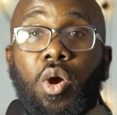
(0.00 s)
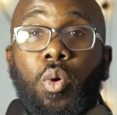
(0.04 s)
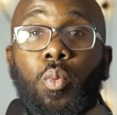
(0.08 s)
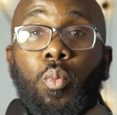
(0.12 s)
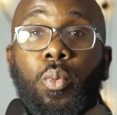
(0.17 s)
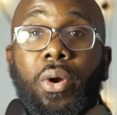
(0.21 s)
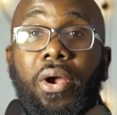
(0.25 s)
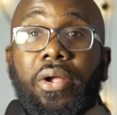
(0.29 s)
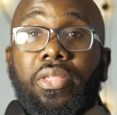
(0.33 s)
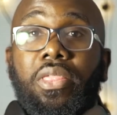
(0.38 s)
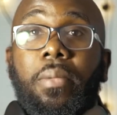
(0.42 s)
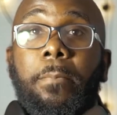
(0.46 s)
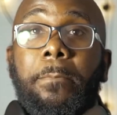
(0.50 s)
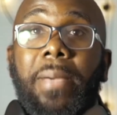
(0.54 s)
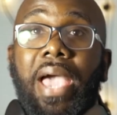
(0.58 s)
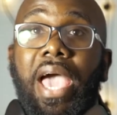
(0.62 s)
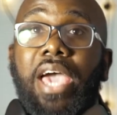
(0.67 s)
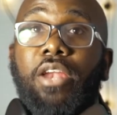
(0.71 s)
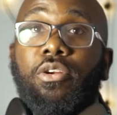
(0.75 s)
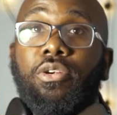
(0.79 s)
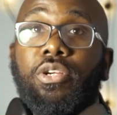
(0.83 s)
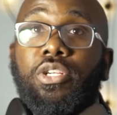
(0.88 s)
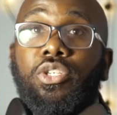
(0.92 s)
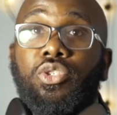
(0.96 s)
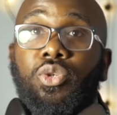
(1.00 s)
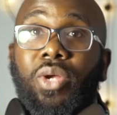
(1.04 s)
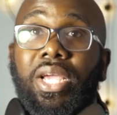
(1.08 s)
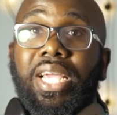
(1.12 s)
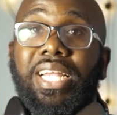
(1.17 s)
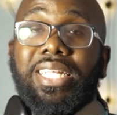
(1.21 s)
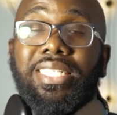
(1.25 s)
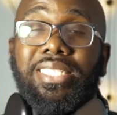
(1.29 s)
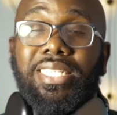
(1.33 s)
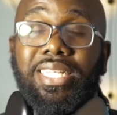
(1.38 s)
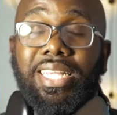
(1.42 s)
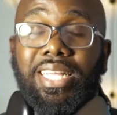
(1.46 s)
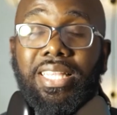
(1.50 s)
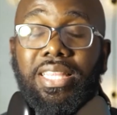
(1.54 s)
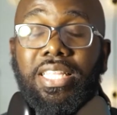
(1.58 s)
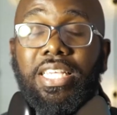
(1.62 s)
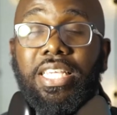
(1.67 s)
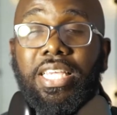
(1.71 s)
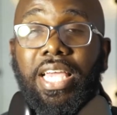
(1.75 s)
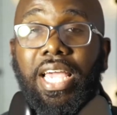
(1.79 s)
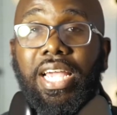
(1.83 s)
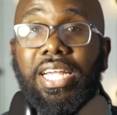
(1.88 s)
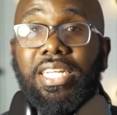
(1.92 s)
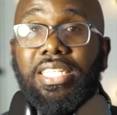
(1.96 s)
where the battery drains in the
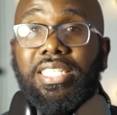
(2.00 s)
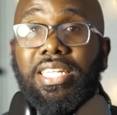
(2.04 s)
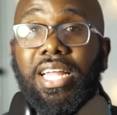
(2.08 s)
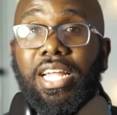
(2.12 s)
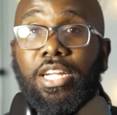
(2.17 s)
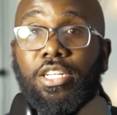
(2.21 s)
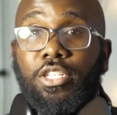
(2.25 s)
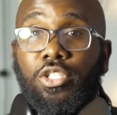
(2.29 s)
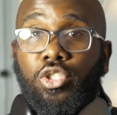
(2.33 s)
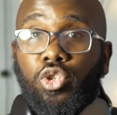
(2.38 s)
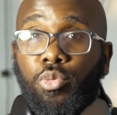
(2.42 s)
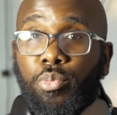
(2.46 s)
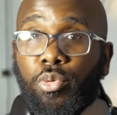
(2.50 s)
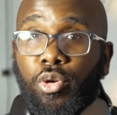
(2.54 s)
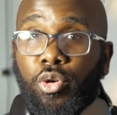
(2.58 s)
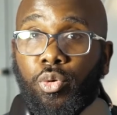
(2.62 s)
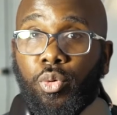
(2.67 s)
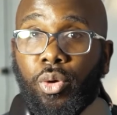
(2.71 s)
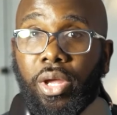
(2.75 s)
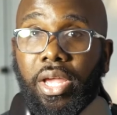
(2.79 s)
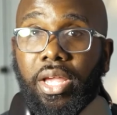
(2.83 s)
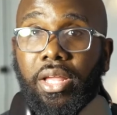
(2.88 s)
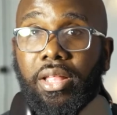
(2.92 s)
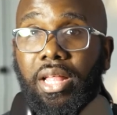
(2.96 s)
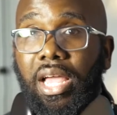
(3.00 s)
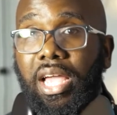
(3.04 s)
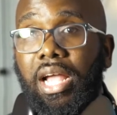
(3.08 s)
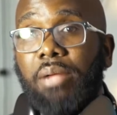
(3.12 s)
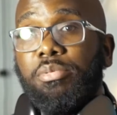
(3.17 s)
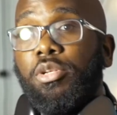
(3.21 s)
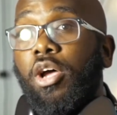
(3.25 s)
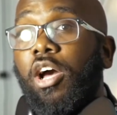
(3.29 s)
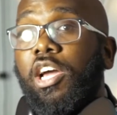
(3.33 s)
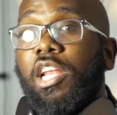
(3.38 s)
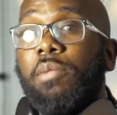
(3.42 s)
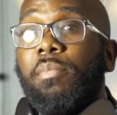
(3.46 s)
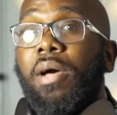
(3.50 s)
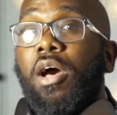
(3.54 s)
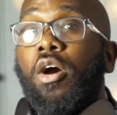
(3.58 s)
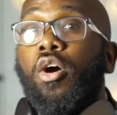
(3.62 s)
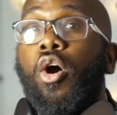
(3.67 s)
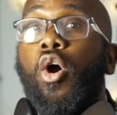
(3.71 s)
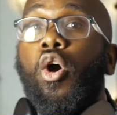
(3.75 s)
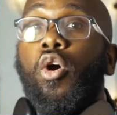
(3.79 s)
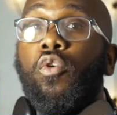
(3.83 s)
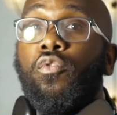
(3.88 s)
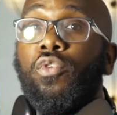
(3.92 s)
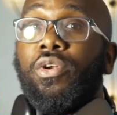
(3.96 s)
case like super quick. Like I'm talking about
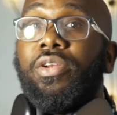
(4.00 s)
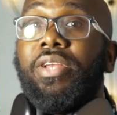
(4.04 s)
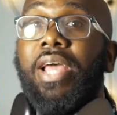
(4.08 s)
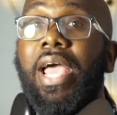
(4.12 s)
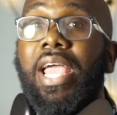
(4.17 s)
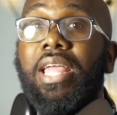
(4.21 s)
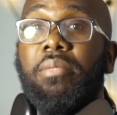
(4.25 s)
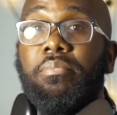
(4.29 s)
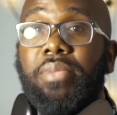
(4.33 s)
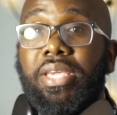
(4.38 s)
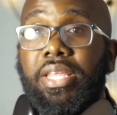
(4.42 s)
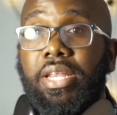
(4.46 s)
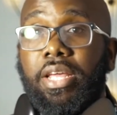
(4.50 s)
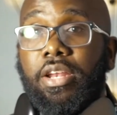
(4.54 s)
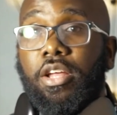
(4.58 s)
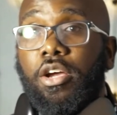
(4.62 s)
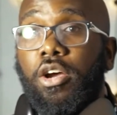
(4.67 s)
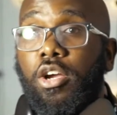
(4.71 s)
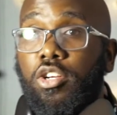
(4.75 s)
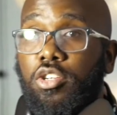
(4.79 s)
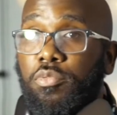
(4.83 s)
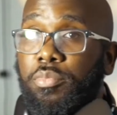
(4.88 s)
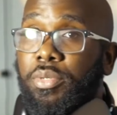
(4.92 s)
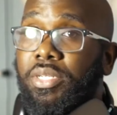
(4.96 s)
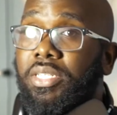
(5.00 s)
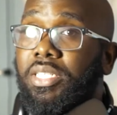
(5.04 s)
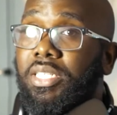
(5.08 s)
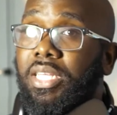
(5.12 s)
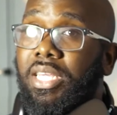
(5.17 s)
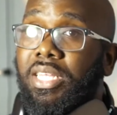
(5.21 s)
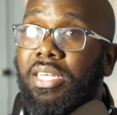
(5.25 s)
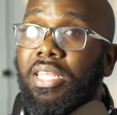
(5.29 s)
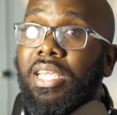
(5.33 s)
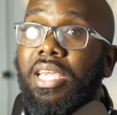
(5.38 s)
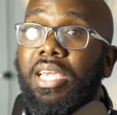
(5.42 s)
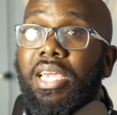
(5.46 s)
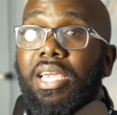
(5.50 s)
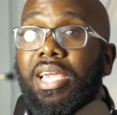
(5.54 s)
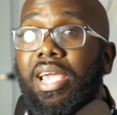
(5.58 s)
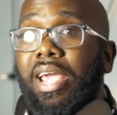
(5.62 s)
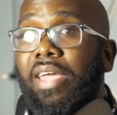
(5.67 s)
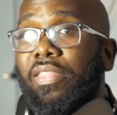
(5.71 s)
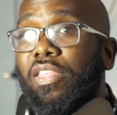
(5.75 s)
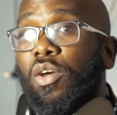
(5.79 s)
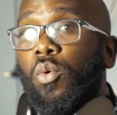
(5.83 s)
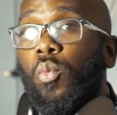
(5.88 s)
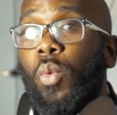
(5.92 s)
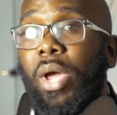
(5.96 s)
overnight being at 100%
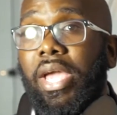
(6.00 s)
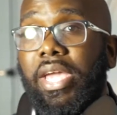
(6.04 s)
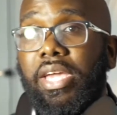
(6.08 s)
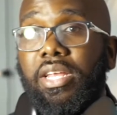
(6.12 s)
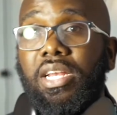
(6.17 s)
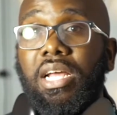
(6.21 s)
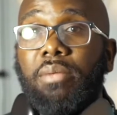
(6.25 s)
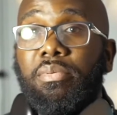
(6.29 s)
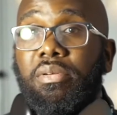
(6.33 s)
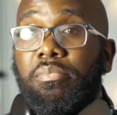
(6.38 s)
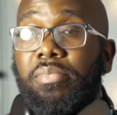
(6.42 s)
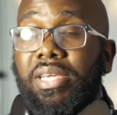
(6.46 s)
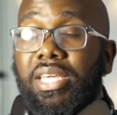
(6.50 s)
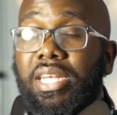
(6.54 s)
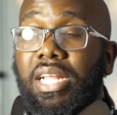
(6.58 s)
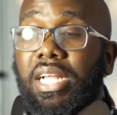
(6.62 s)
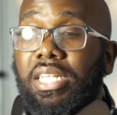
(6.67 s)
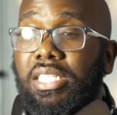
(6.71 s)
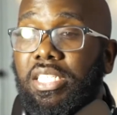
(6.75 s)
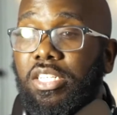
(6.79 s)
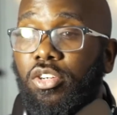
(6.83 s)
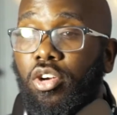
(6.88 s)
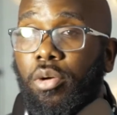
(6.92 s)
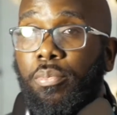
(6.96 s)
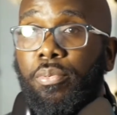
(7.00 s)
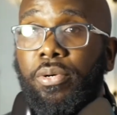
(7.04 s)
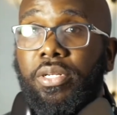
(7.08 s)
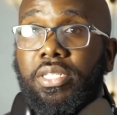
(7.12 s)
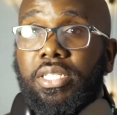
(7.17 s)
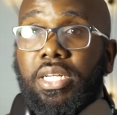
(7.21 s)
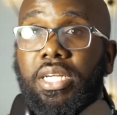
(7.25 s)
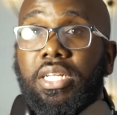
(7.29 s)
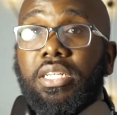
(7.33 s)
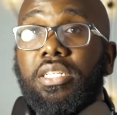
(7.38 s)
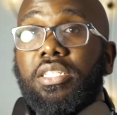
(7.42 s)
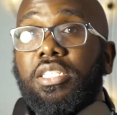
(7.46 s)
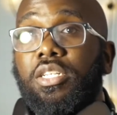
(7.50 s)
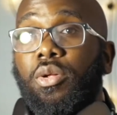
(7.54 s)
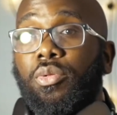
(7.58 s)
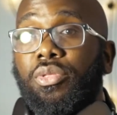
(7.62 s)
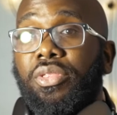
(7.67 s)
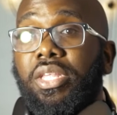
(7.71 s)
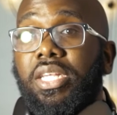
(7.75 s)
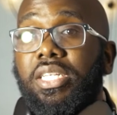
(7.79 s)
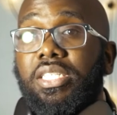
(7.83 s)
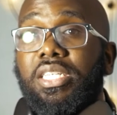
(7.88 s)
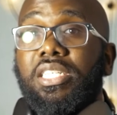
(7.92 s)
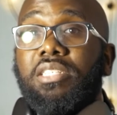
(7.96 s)
and then waking up and being at 0%. So
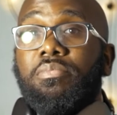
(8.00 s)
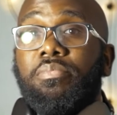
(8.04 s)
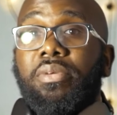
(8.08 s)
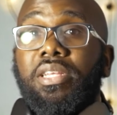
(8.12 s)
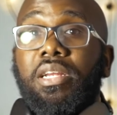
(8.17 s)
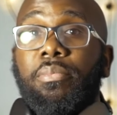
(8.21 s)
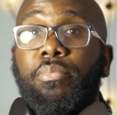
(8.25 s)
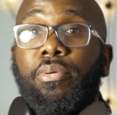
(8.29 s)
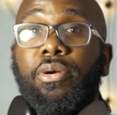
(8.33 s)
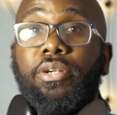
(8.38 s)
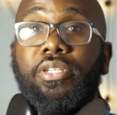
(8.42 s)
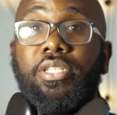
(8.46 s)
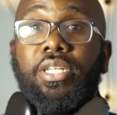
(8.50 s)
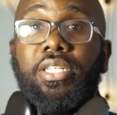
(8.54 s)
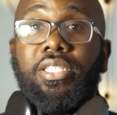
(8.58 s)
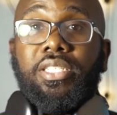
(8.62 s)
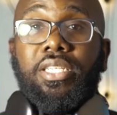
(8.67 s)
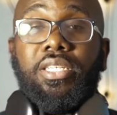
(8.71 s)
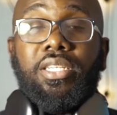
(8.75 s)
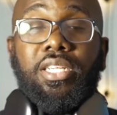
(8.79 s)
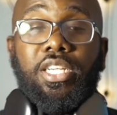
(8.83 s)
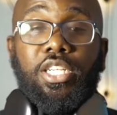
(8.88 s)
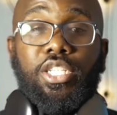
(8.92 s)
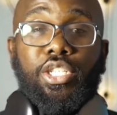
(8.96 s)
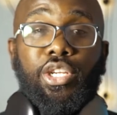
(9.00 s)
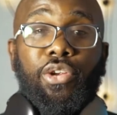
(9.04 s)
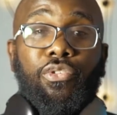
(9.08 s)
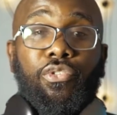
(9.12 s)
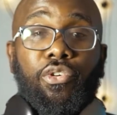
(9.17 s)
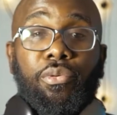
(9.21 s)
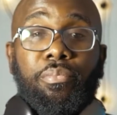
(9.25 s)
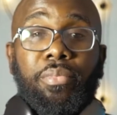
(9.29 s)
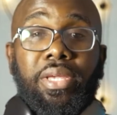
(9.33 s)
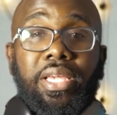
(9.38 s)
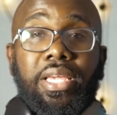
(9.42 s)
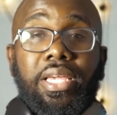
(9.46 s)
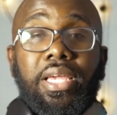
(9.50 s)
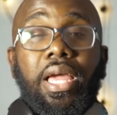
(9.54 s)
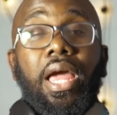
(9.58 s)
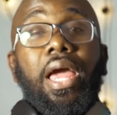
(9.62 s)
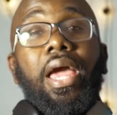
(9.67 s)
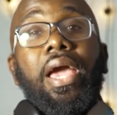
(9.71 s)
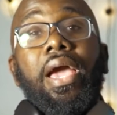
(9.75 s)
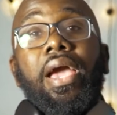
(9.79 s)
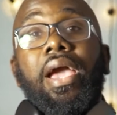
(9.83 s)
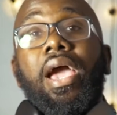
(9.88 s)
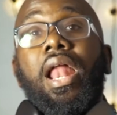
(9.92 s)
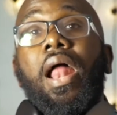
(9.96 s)
this has been a persistent issue for me,
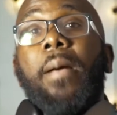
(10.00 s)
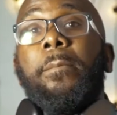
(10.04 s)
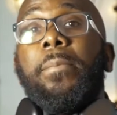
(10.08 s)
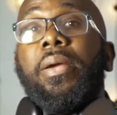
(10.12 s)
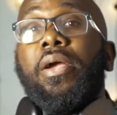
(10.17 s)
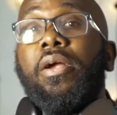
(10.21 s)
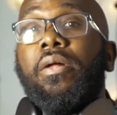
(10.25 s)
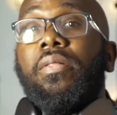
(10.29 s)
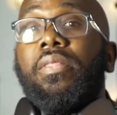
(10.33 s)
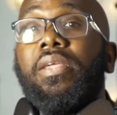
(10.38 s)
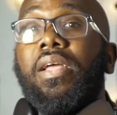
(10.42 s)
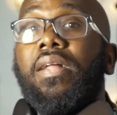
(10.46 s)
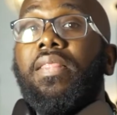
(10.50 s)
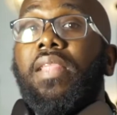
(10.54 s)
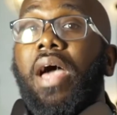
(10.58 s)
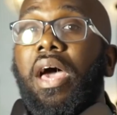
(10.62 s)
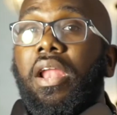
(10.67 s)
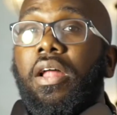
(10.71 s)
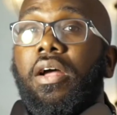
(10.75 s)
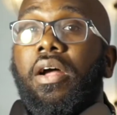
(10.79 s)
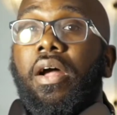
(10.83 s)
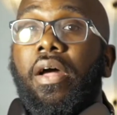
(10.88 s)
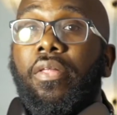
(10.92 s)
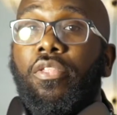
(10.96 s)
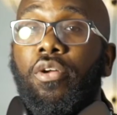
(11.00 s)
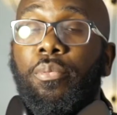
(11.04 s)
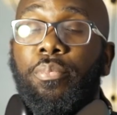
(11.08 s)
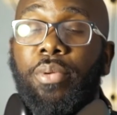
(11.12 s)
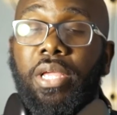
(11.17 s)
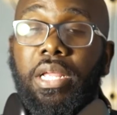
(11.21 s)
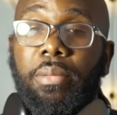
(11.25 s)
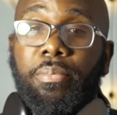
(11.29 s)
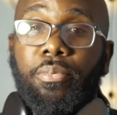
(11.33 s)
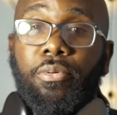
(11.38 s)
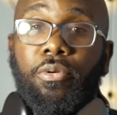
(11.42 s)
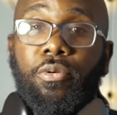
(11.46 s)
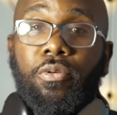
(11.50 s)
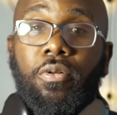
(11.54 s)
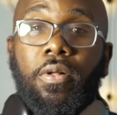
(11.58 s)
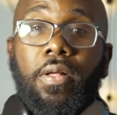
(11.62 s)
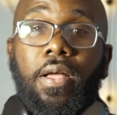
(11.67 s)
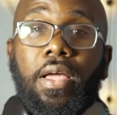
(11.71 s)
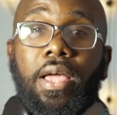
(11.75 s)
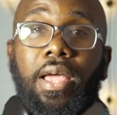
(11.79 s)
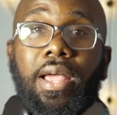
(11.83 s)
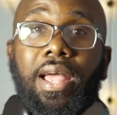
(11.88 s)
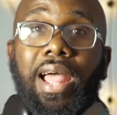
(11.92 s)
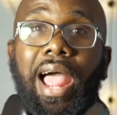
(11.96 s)
and apparently a lot of other people.
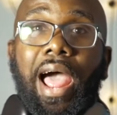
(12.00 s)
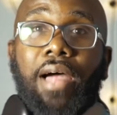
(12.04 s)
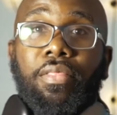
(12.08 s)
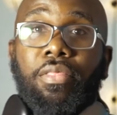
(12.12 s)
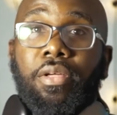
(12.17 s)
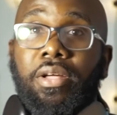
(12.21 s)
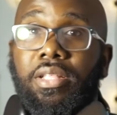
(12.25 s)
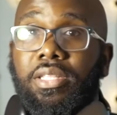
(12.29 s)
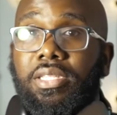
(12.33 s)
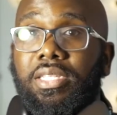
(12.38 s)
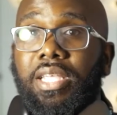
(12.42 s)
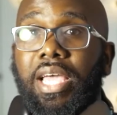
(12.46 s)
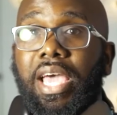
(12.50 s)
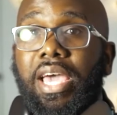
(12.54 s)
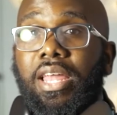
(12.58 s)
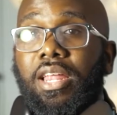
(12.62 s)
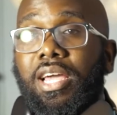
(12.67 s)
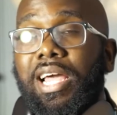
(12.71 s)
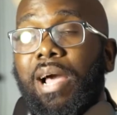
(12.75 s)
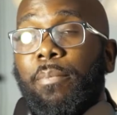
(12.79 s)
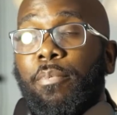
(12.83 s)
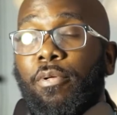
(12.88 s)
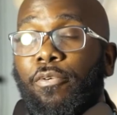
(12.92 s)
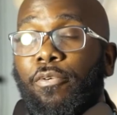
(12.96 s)
I looked at a couple